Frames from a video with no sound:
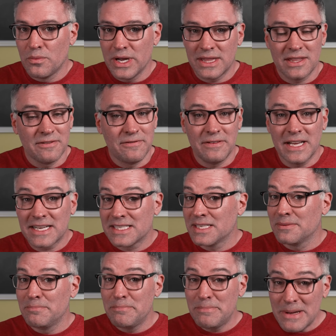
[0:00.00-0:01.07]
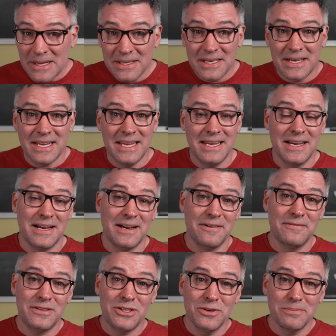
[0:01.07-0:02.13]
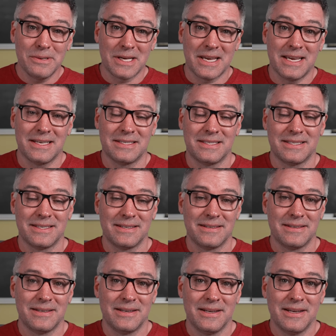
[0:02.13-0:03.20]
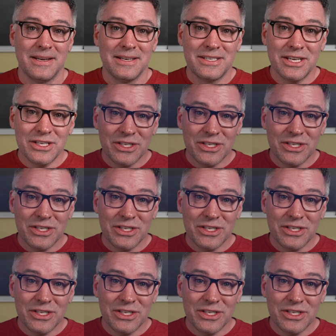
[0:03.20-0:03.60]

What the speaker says: with the flexibility of duplicates. To